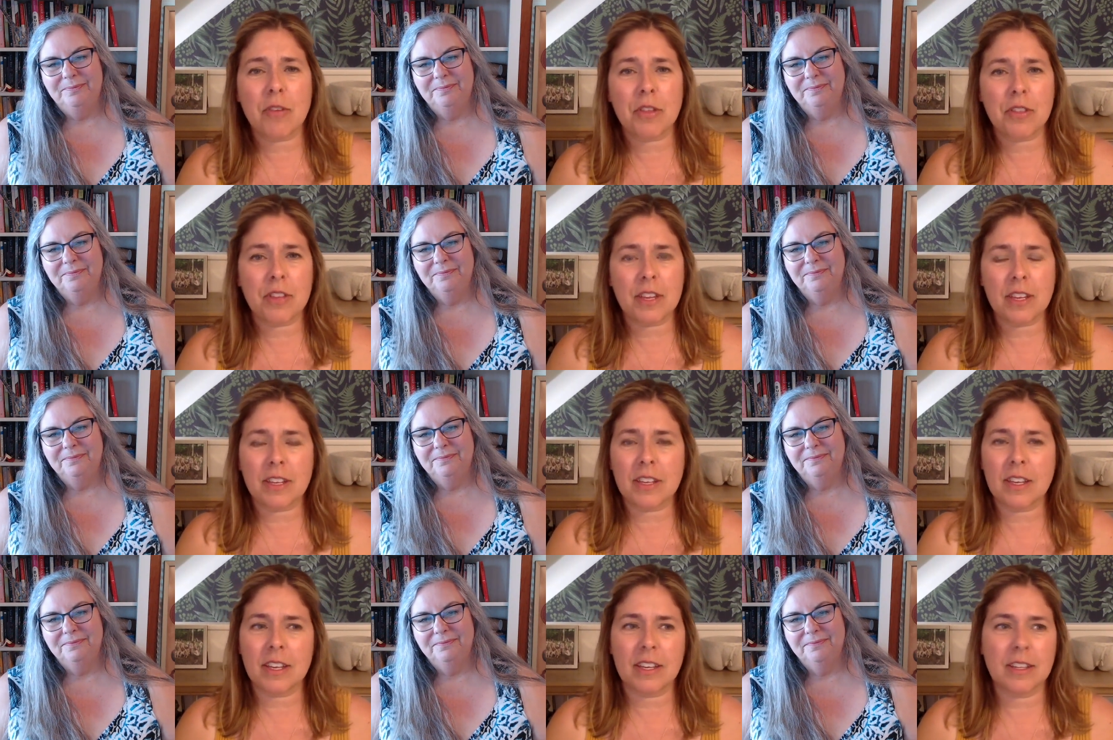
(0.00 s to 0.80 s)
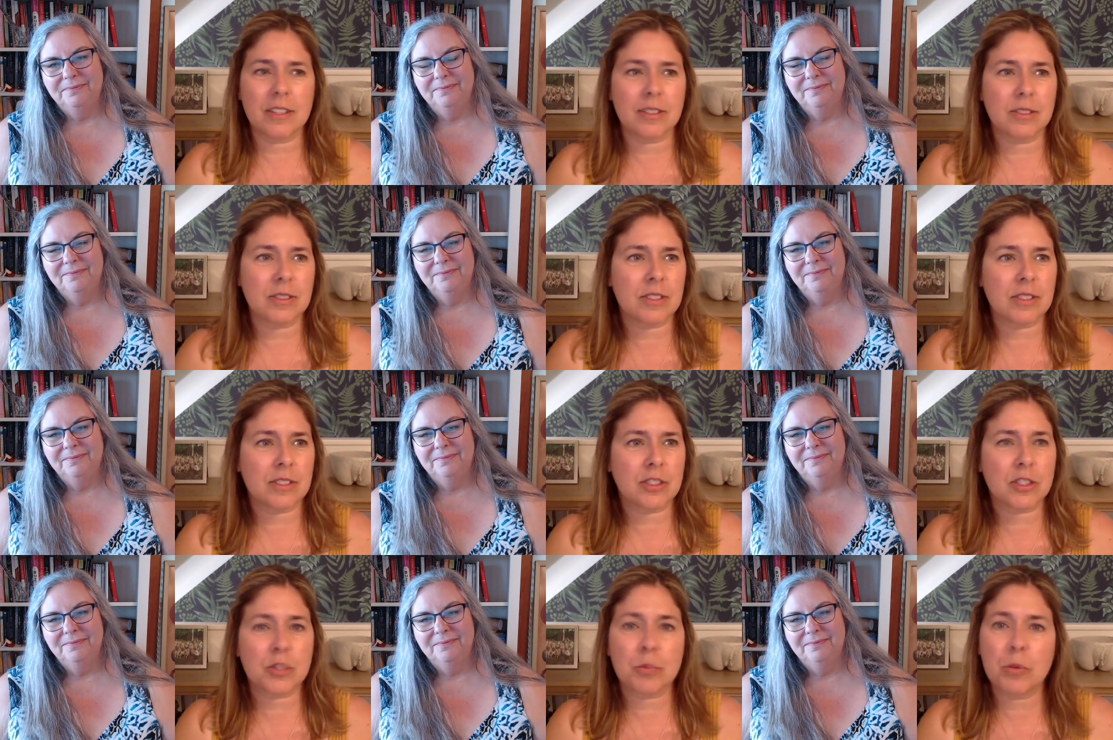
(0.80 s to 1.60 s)
Speaker 1: Everything is
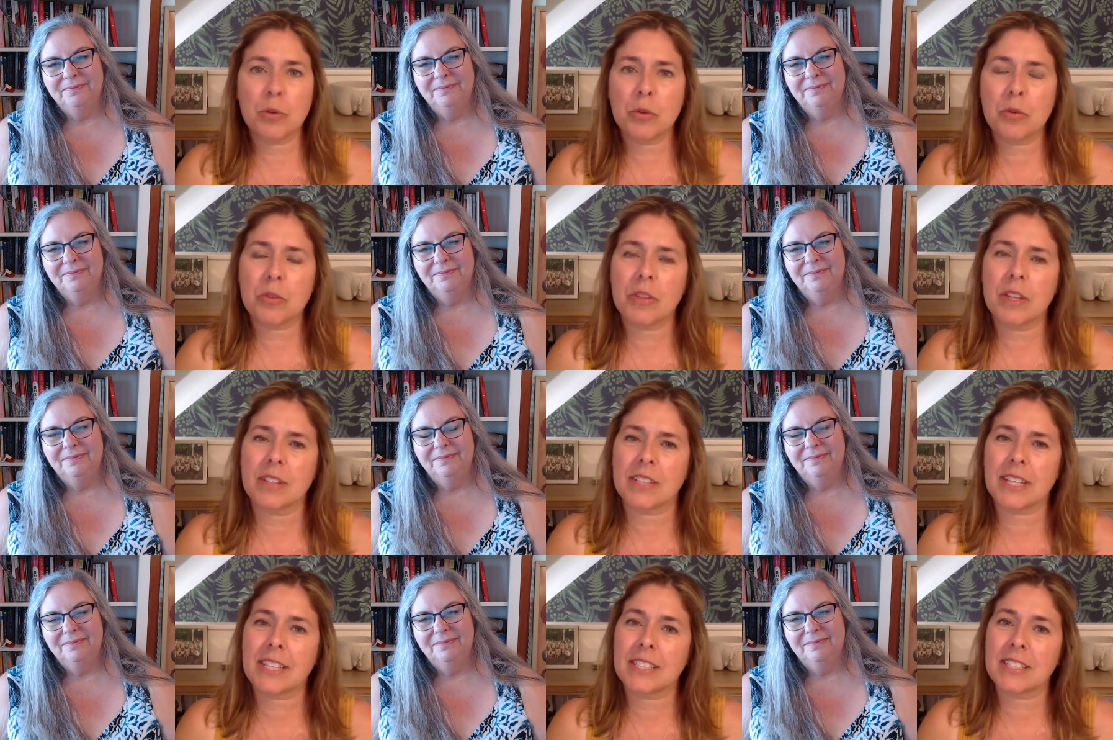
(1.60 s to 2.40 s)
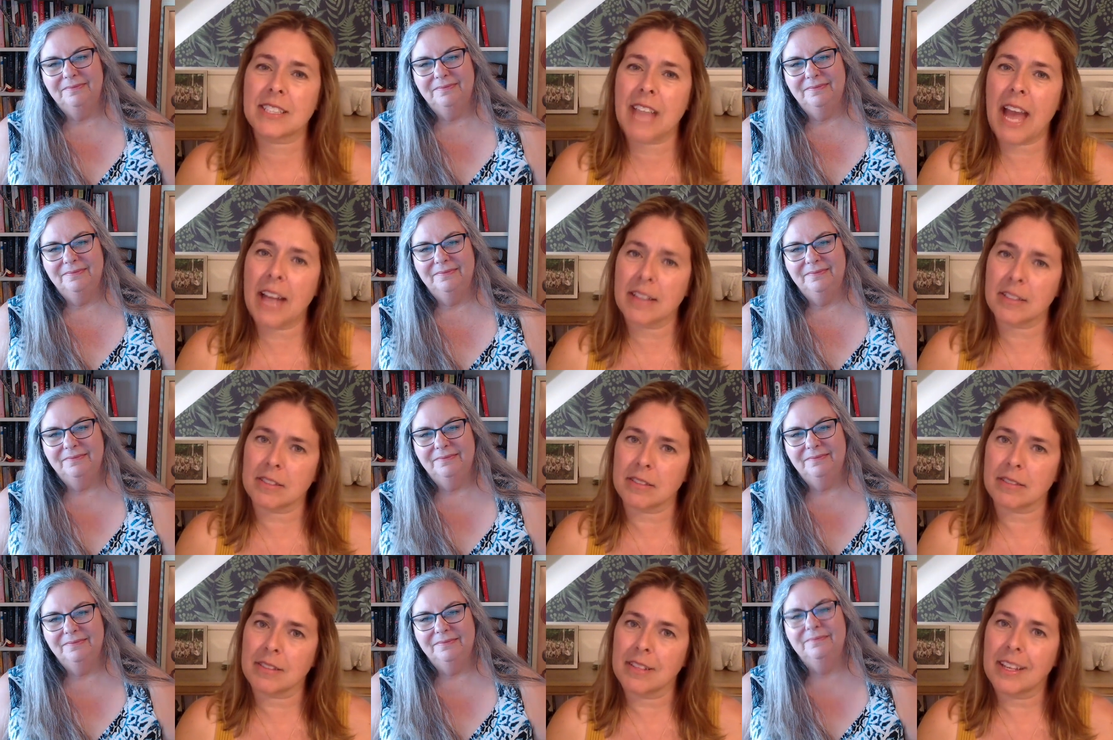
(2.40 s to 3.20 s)
smooth. It's like
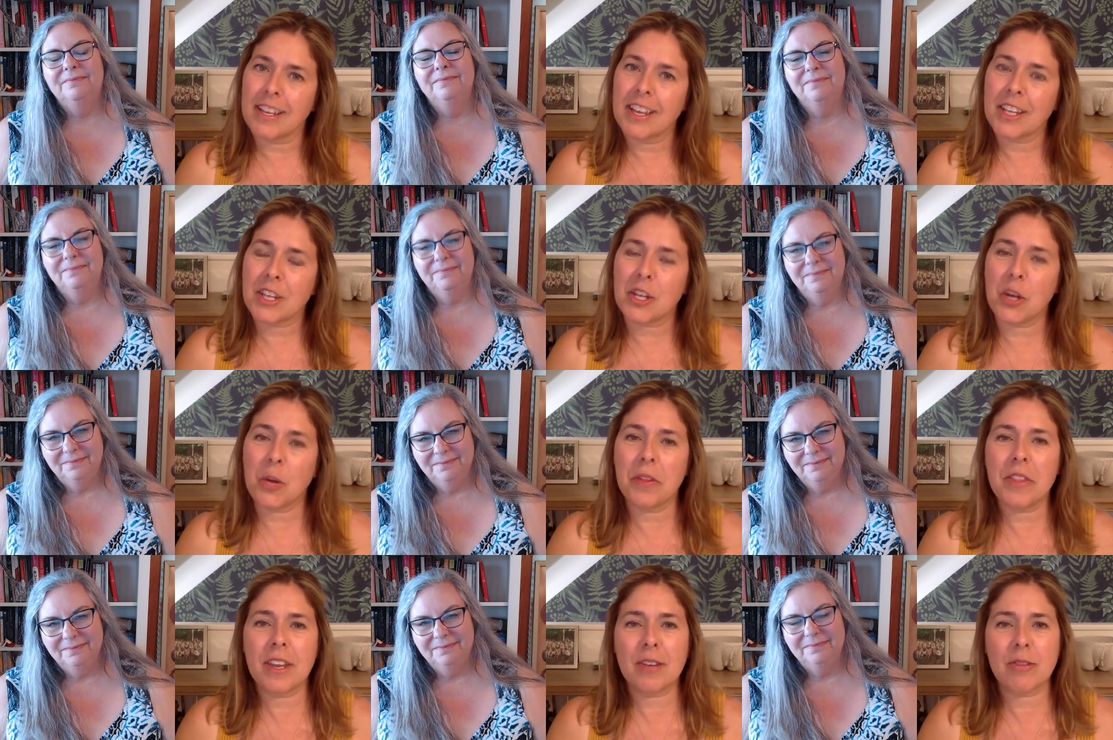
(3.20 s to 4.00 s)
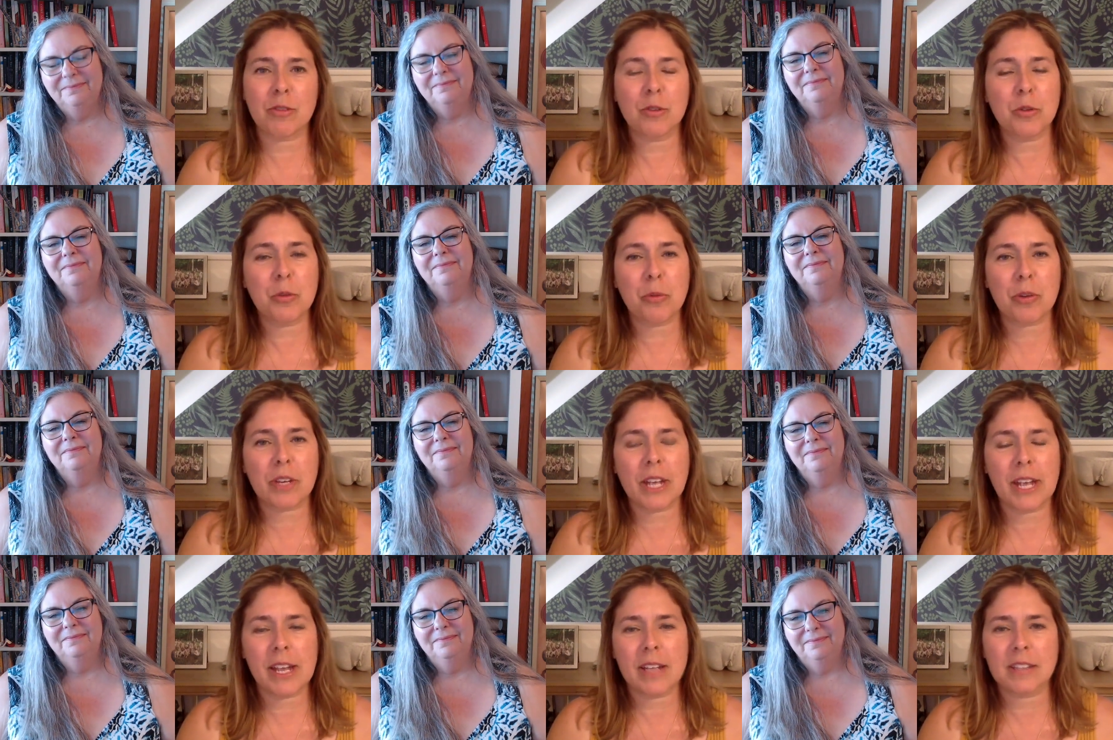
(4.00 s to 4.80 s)
satin, mm-hmm. you know, and then it
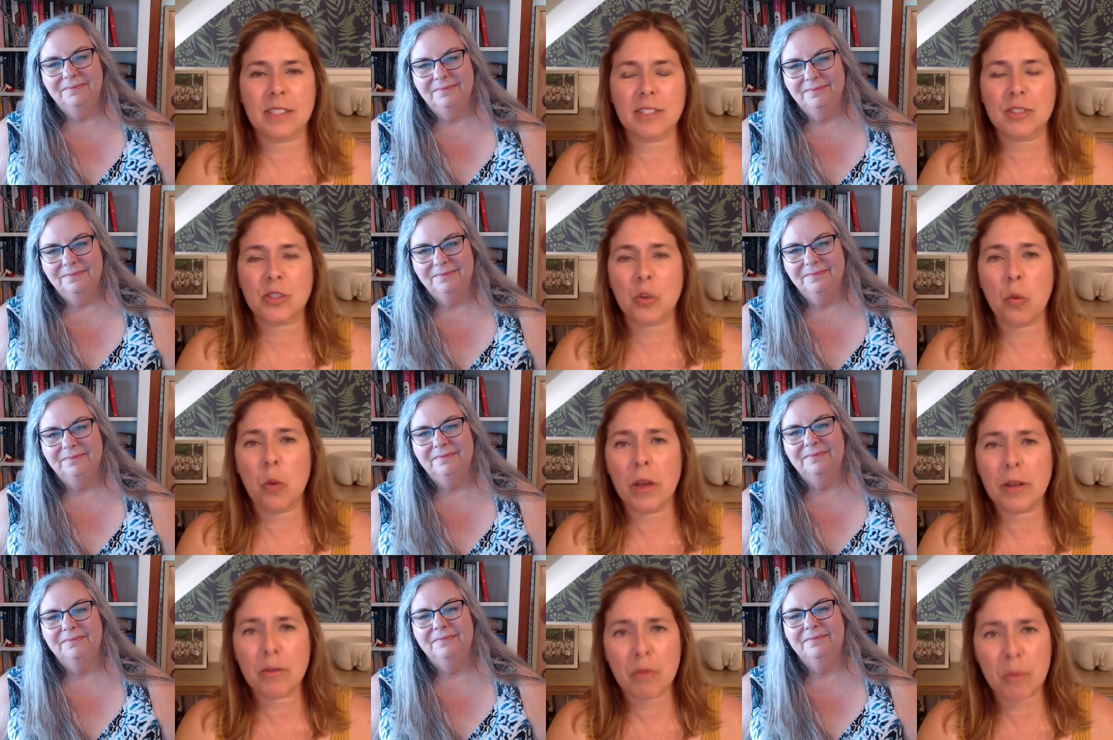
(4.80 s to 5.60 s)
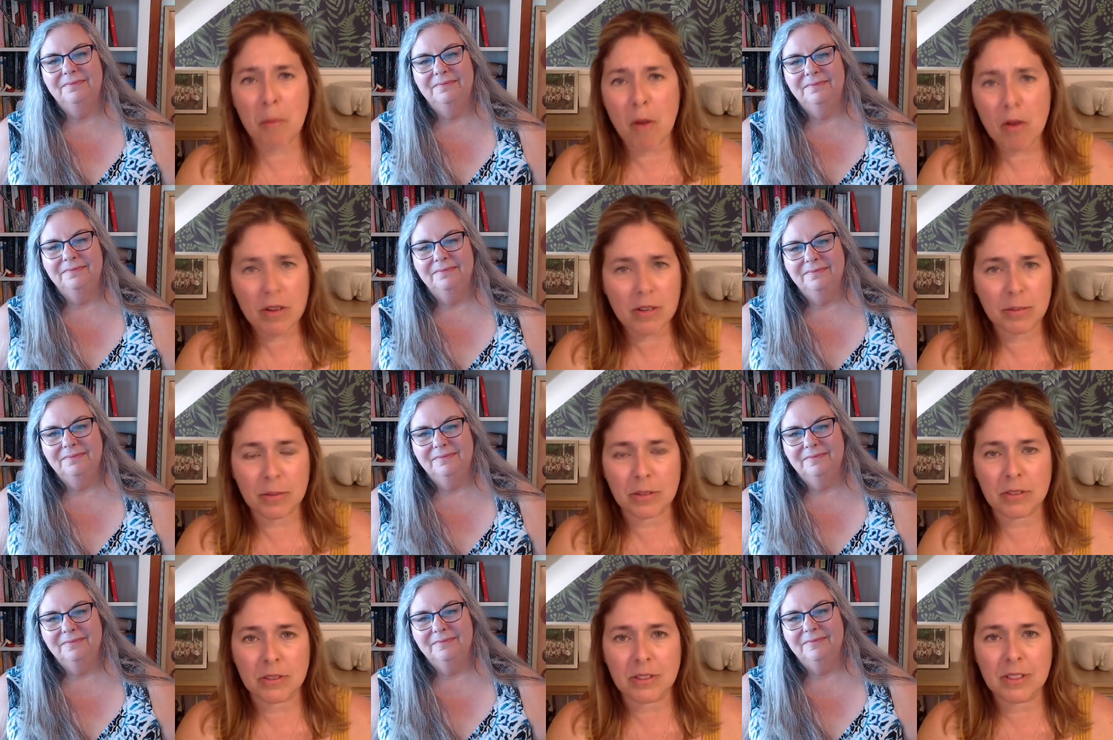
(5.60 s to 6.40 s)
lubricates. It's quite
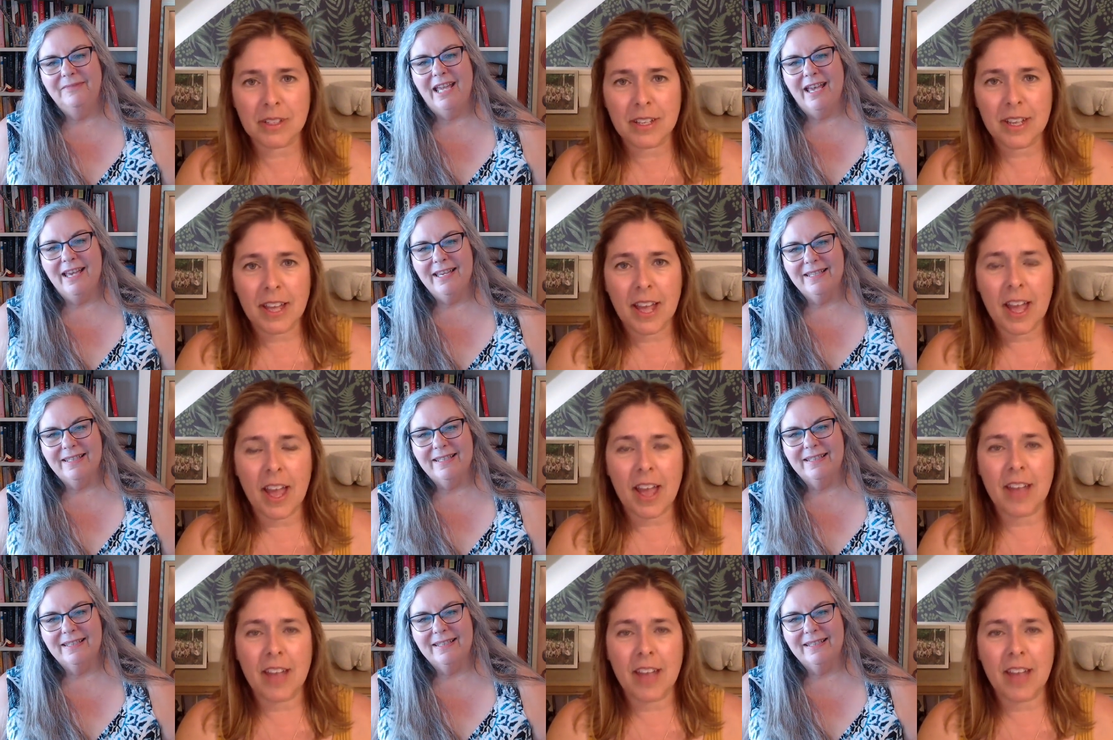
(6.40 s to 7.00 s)
remarkable. Yes.